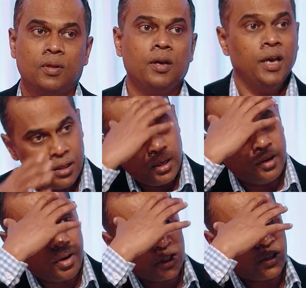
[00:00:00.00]
He is
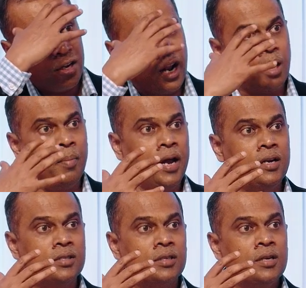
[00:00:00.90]
interested in our
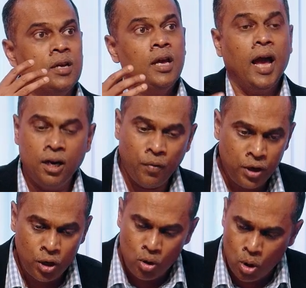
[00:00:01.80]
minds. And when
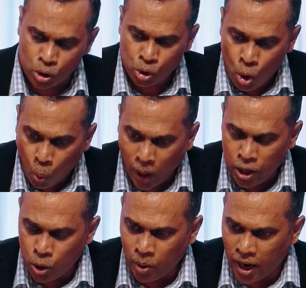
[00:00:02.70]
he knows when
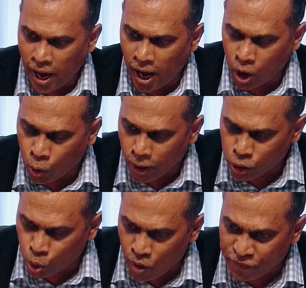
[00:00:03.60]
you and I are going
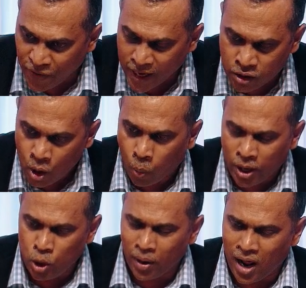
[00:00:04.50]
through a fight, when
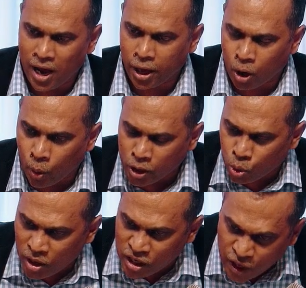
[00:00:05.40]
you and I are going
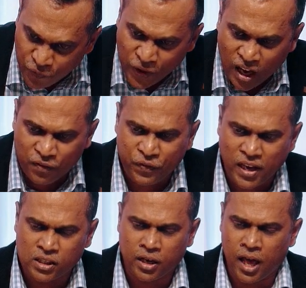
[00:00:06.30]
through a difficult
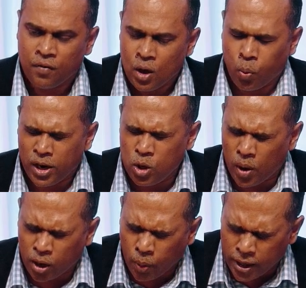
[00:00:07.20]
phase in life, when you
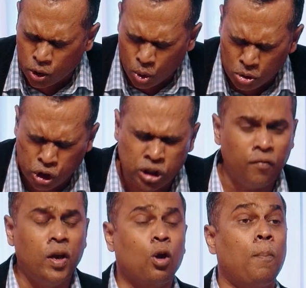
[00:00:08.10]
are going through
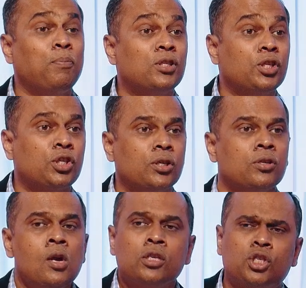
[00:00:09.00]
severe oppositions,
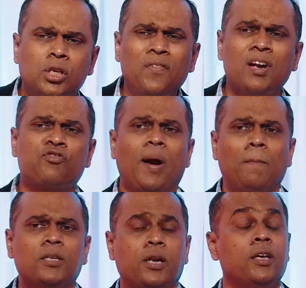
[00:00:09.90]
severe
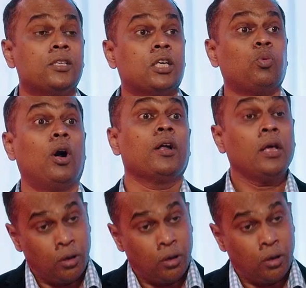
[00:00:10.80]
troubles, he says what?